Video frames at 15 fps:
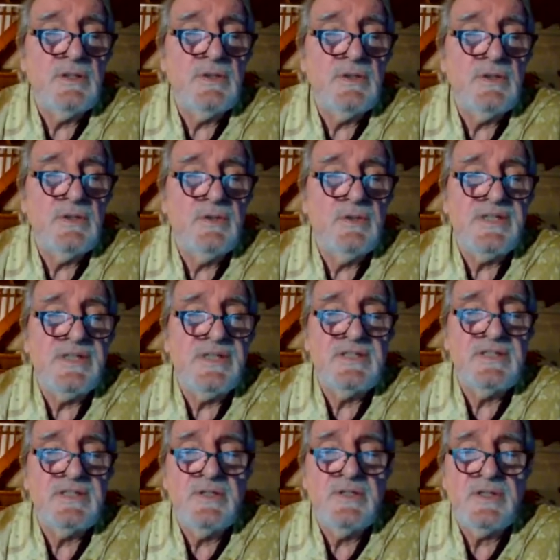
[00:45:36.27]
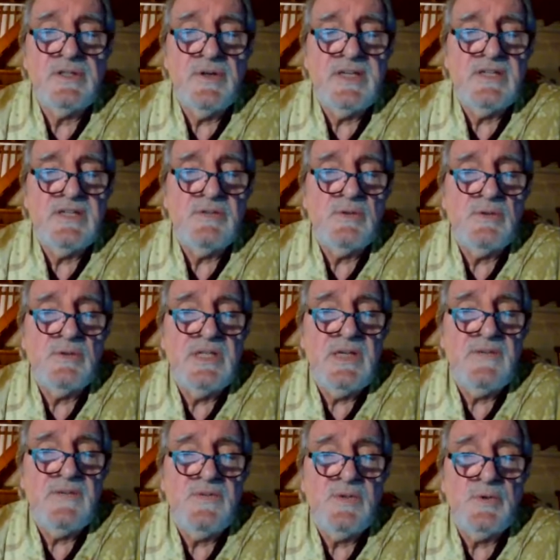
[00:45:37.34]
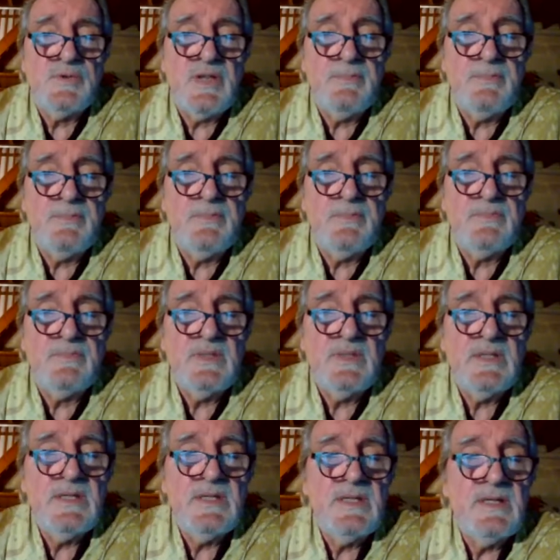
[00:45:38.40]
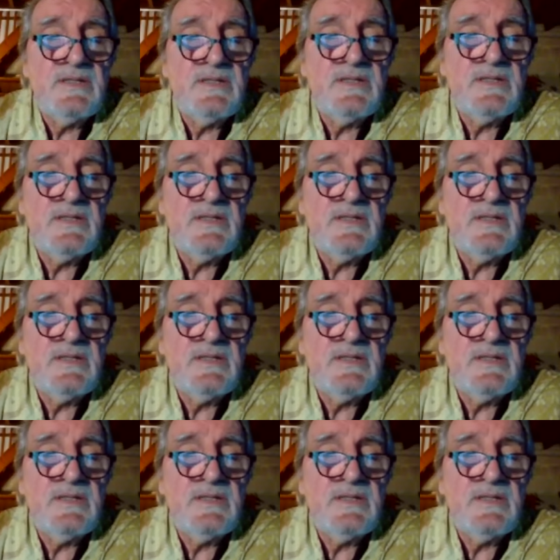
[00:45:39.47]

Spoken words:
So you go from one drug to another drug.